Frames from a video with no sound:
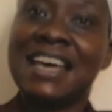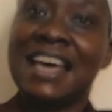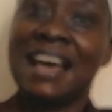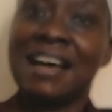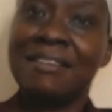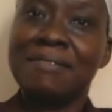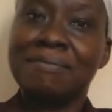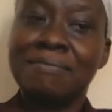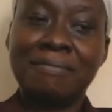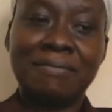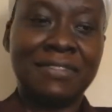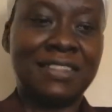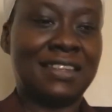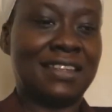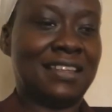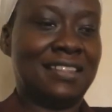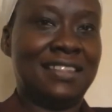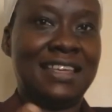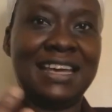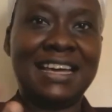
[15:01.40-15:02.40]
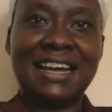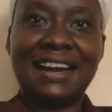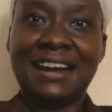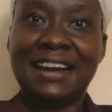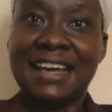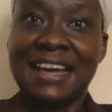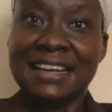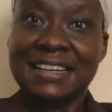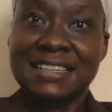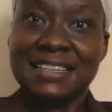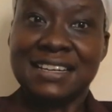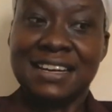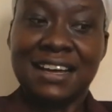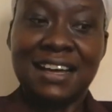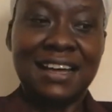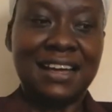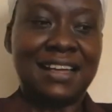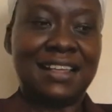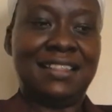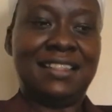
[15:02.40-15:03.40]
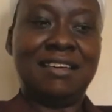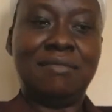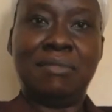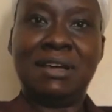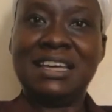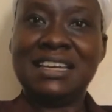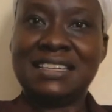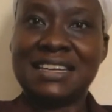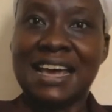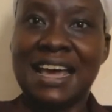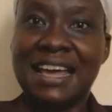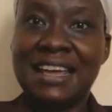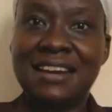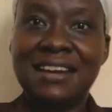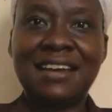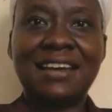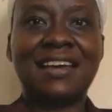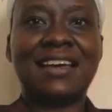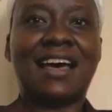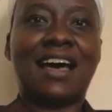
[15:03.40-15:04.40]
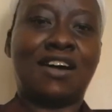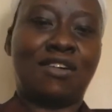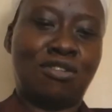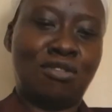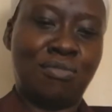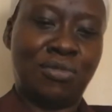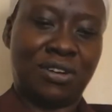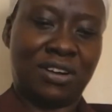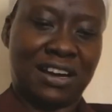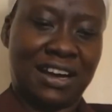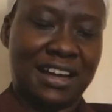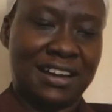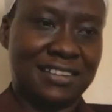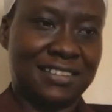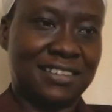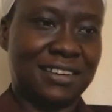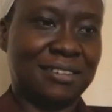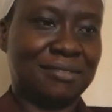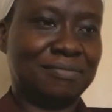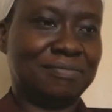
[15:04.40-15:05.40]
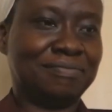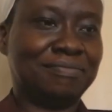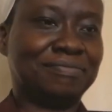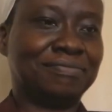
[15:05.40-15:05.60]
share, they create, they maintain, common culture.